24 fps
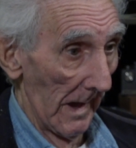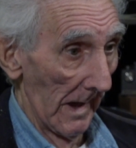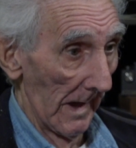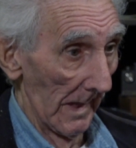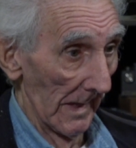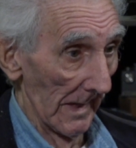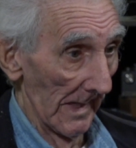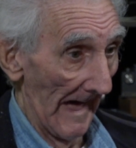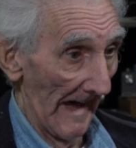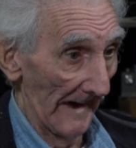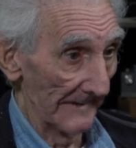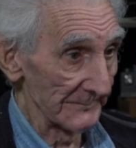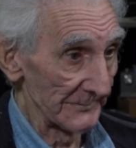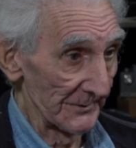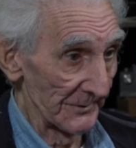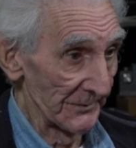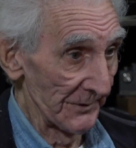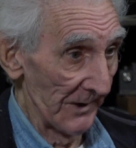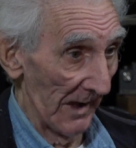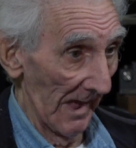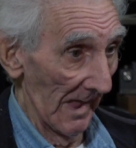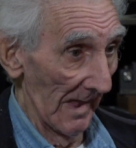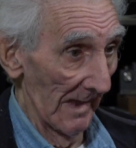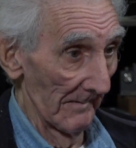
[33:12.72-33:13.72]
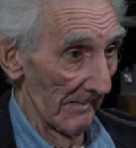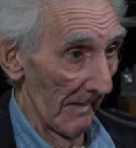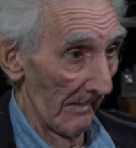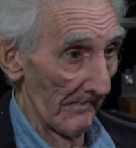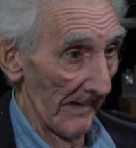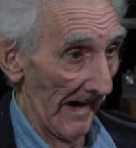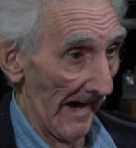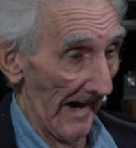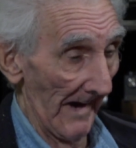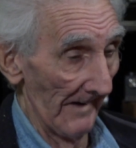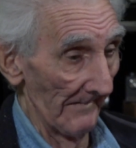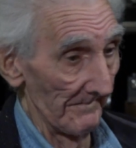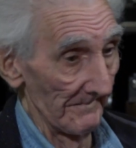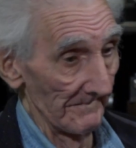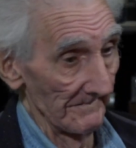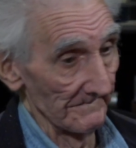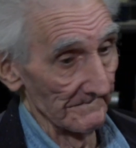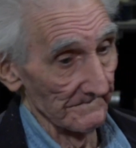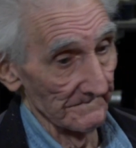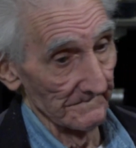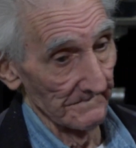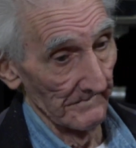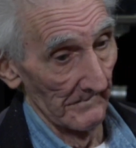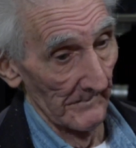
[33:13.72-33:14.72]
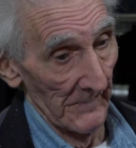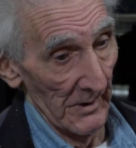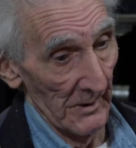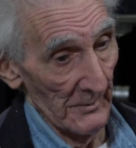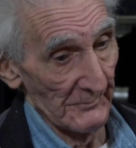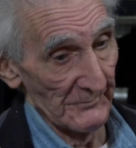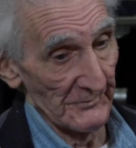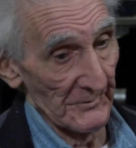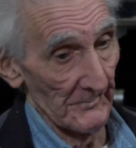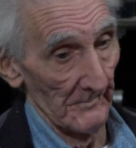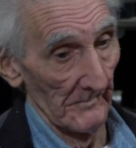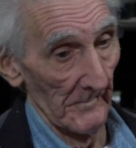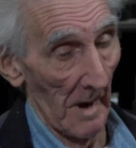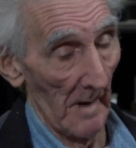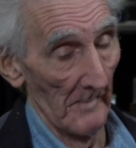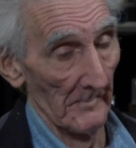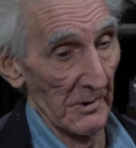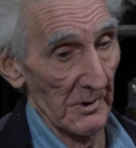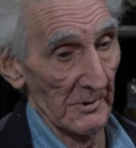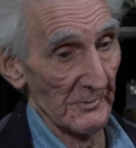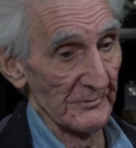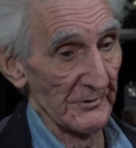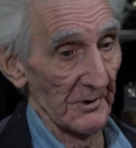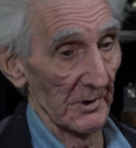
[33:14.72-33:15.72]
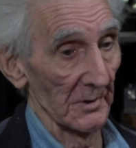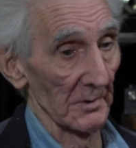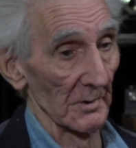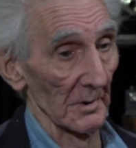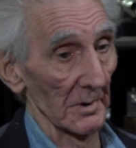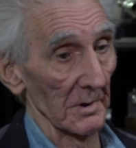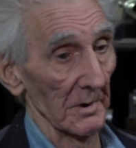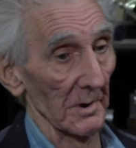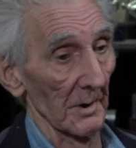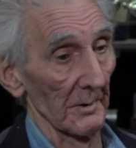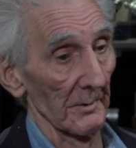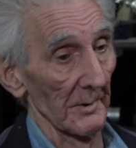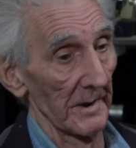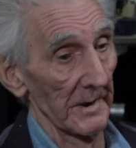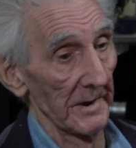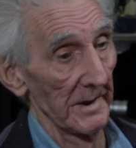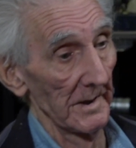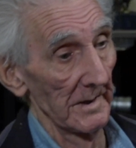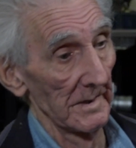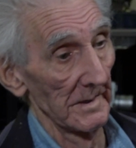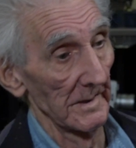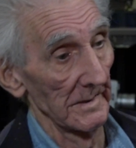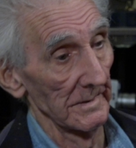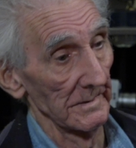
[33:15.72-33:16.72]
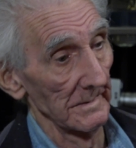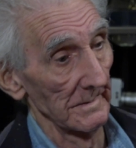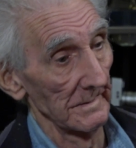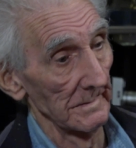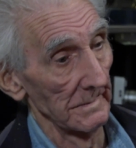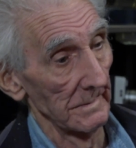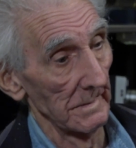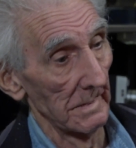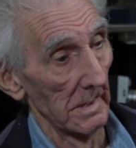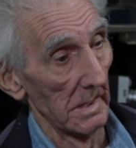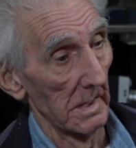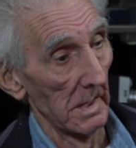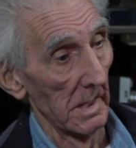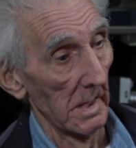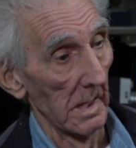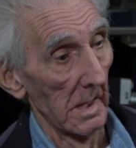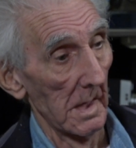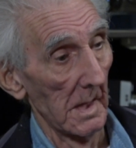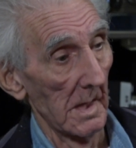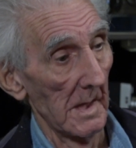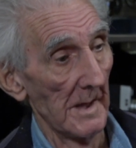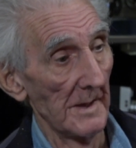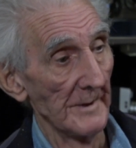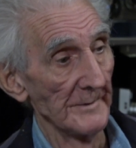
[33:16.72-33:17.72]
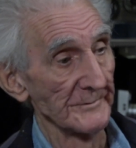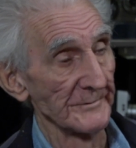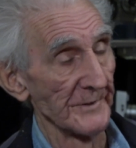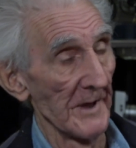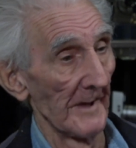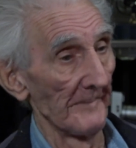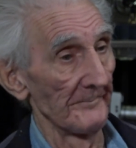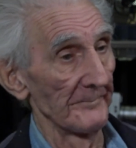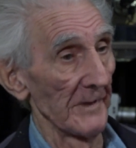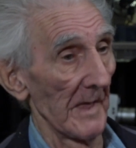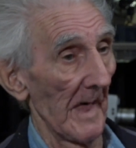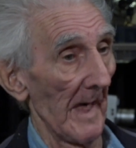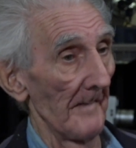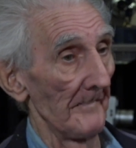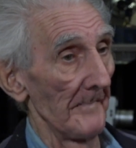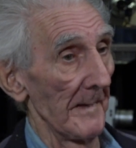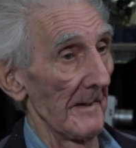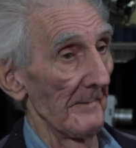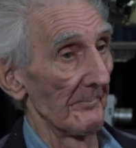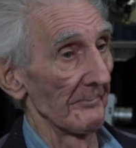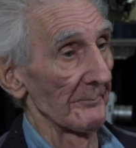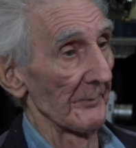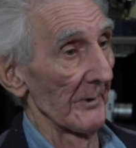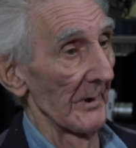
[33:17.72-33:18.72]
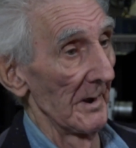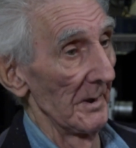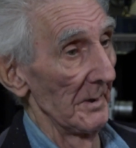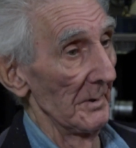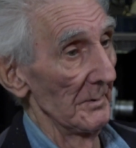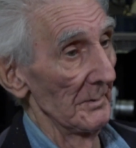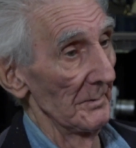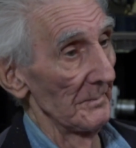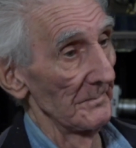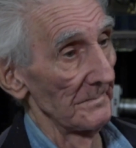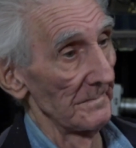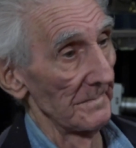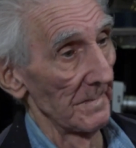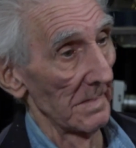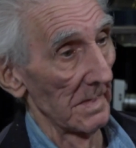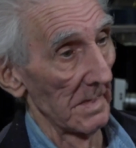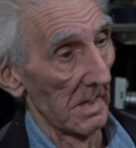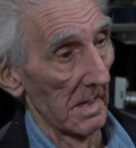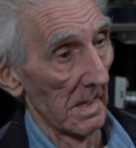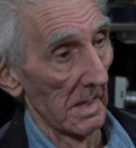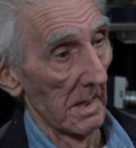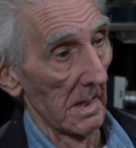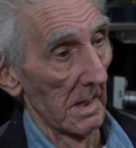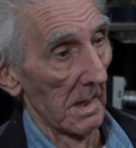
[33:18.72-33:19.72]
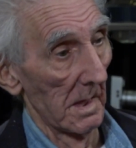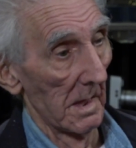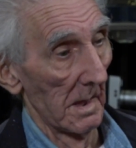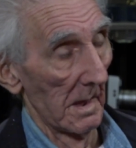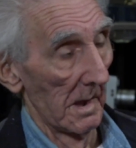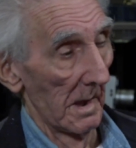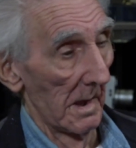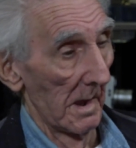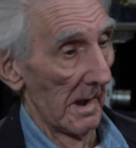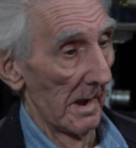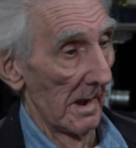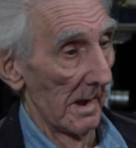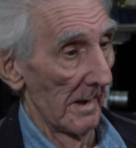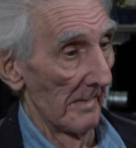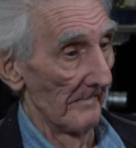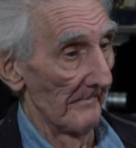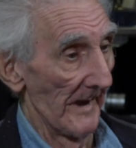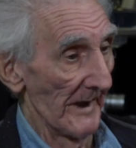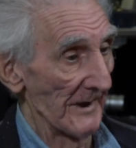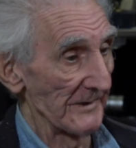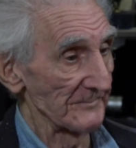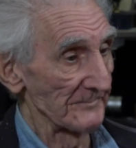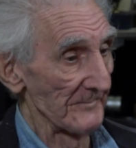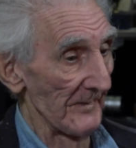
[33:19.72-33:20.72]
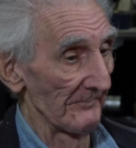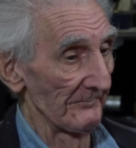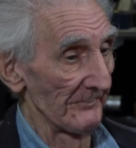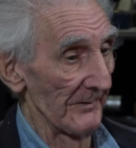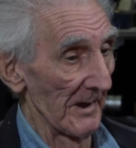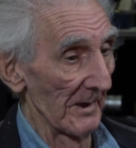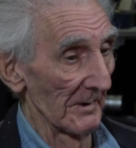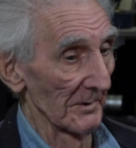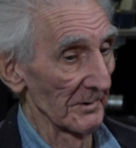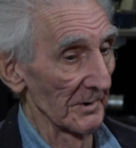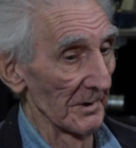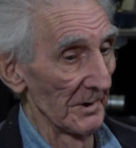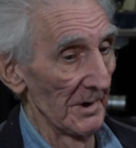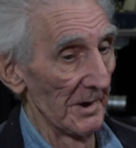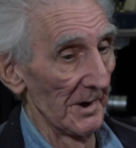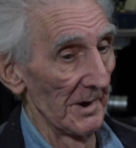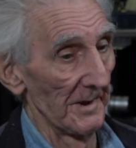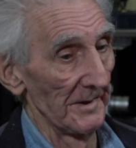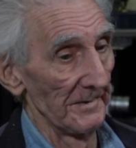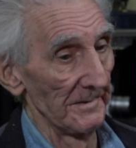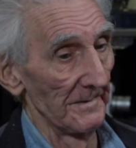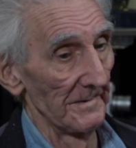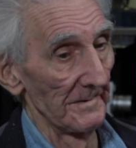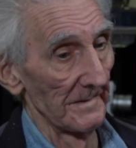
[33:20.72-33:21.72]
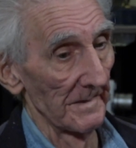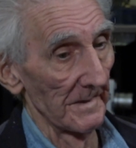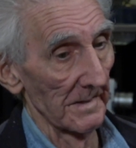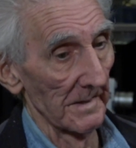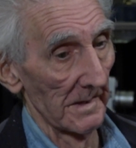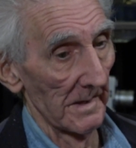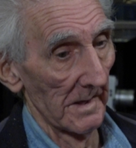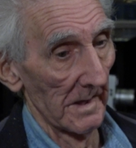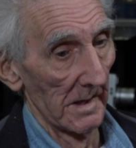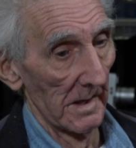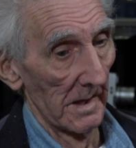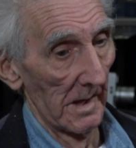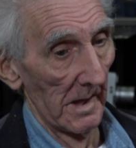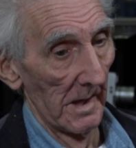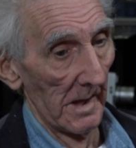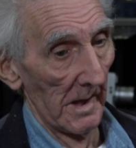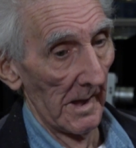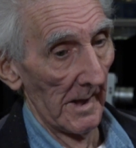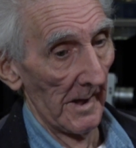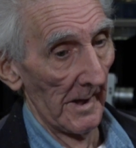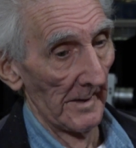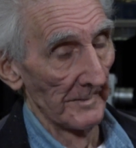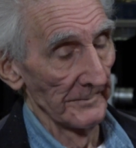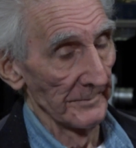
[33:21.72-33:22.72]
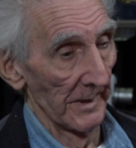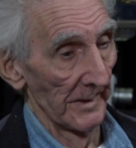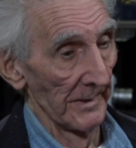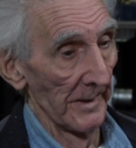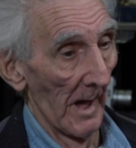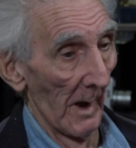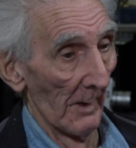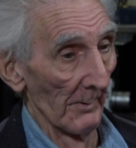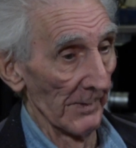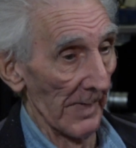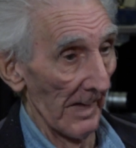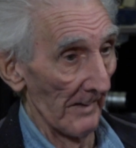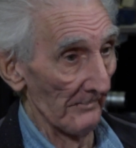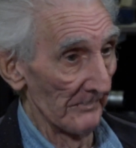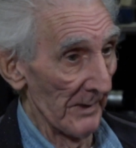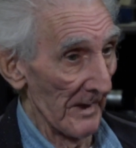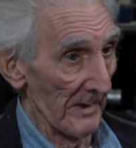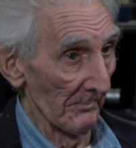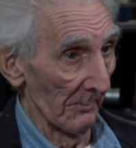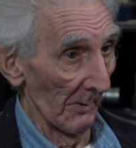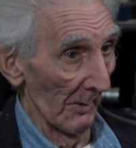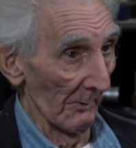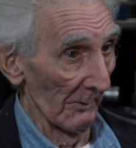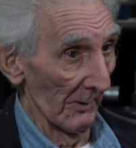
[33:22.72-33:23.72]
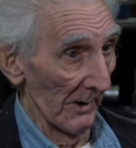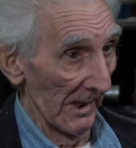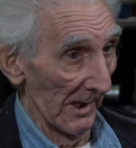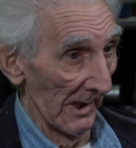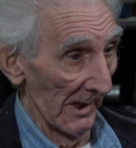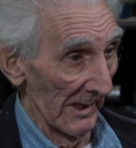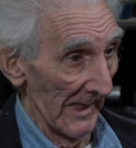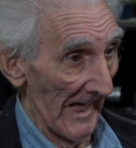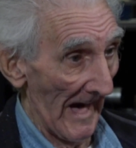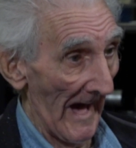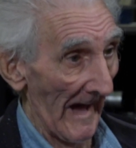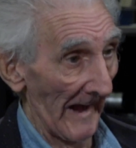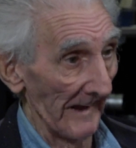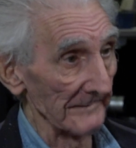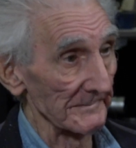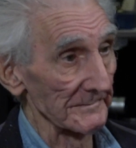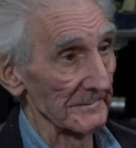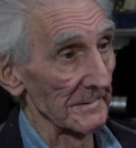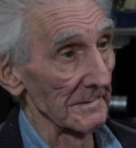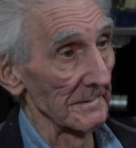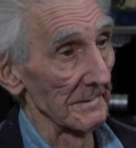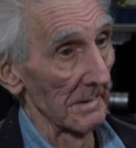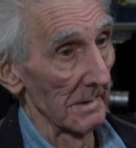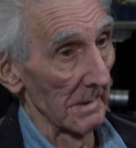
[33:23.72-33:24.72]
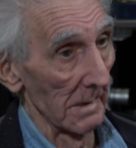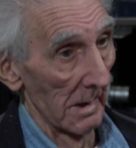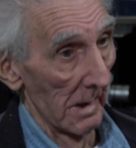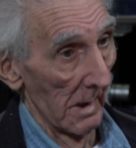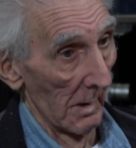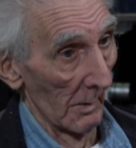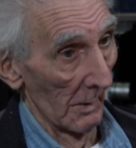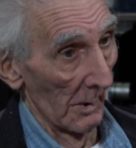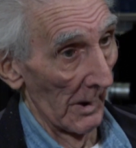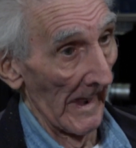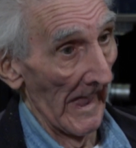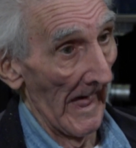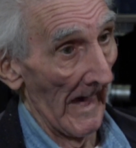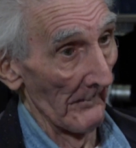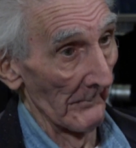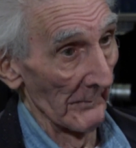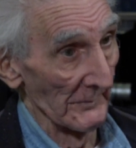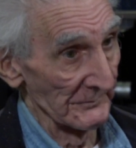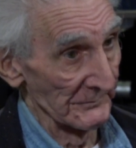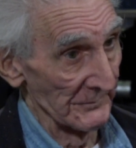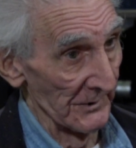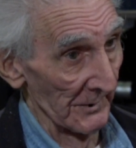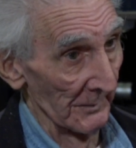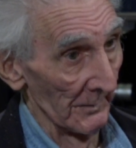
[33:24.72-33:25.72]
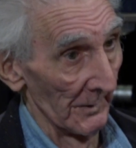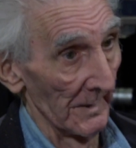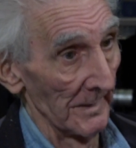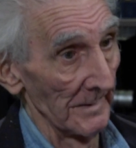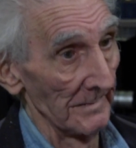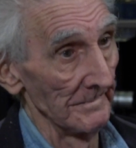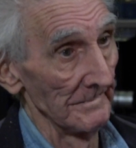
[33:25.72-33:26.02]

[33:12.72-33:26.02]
I like to tell them about my musical career and stuff that I've been through. Makes me feel good to know that people really like what I was doing.